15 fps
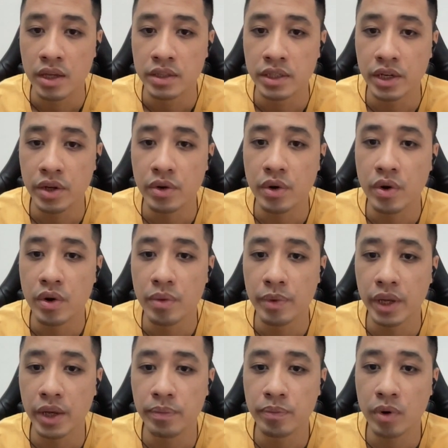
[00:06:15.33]
This
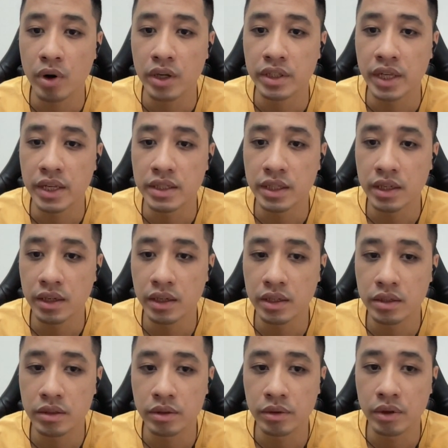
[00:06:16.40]
economic exploitation
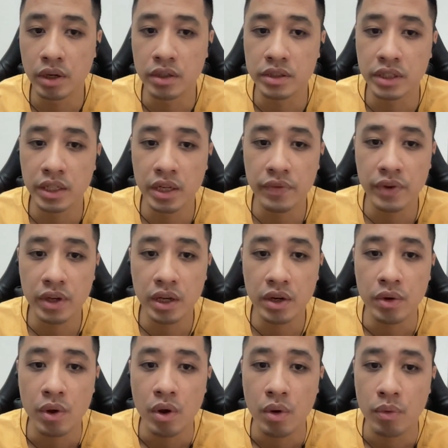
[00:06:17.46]
led to a
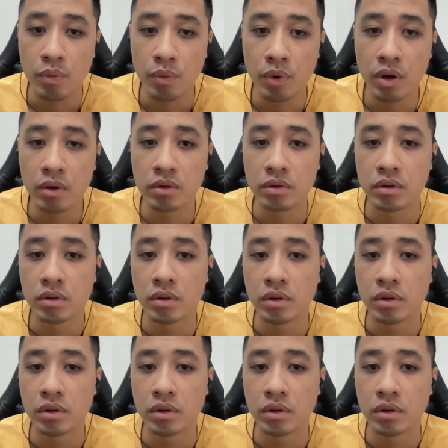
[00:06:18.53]
significant wealth